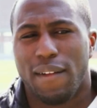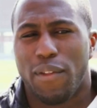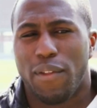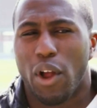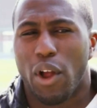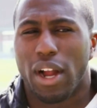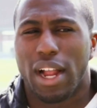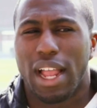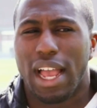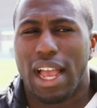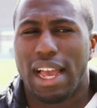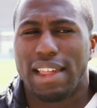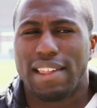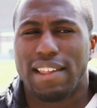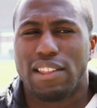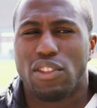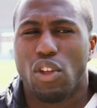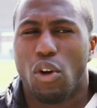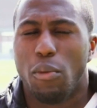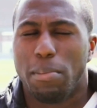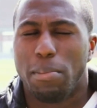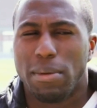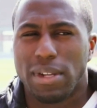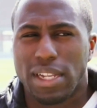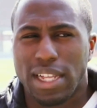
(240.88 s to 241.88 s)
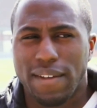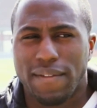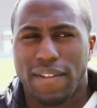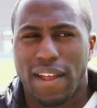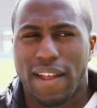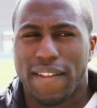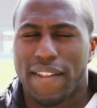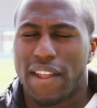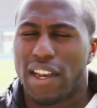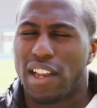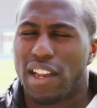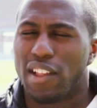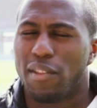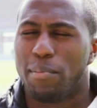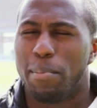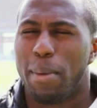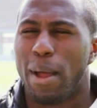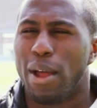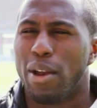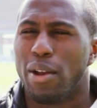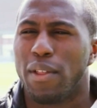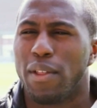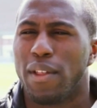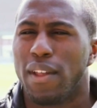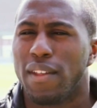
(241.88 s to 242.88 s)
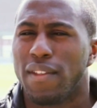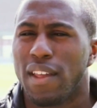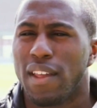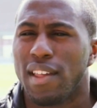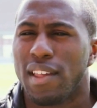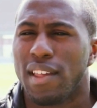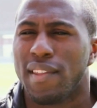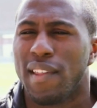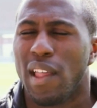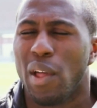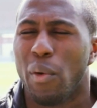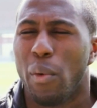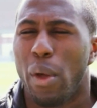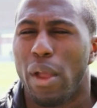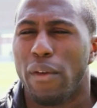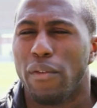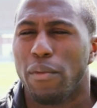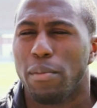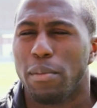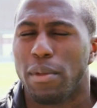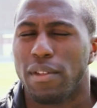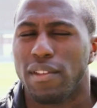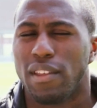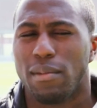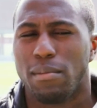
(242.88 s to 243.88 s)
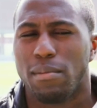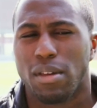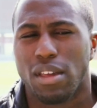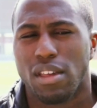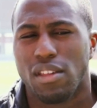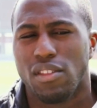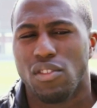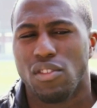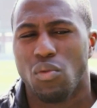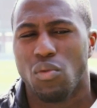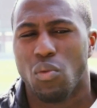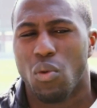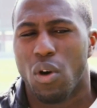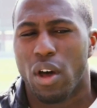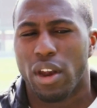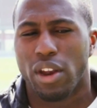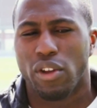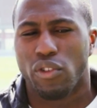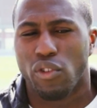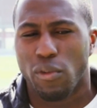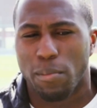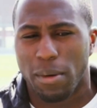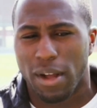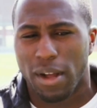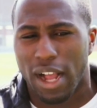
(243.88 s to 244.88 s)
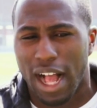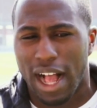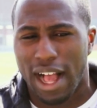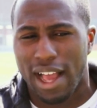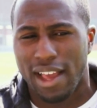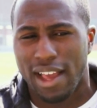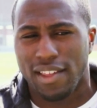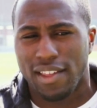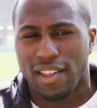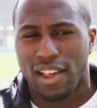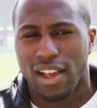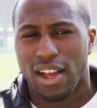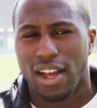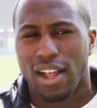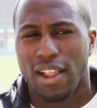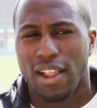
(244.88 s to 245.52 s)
if there are guys that don't believe that, then it's better that they stay away from the team, because you want a group of guys